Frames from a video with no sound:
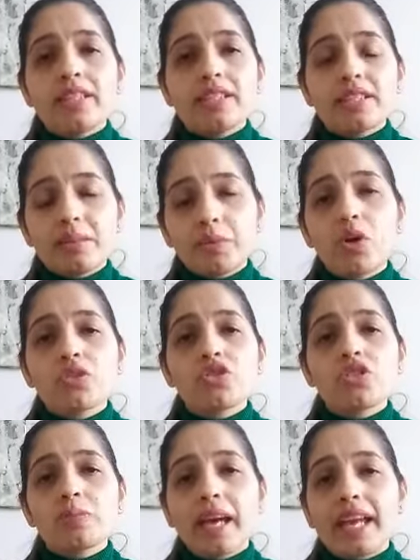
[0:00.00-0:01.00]
where the
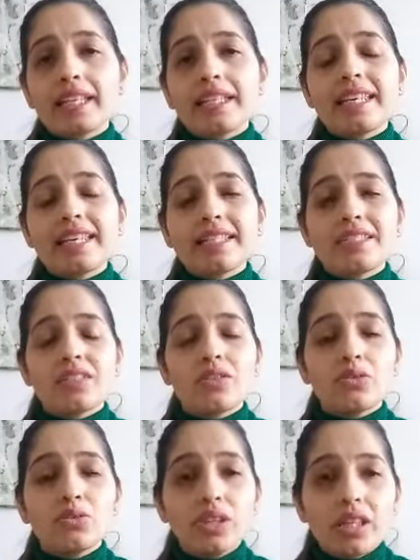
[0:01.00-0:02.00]
subconscious mind is
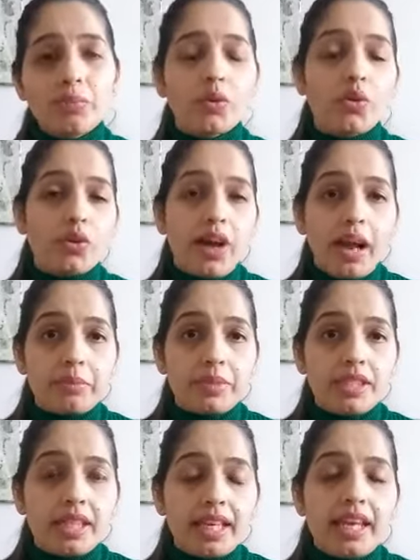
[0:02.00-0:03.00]
reprogrammed,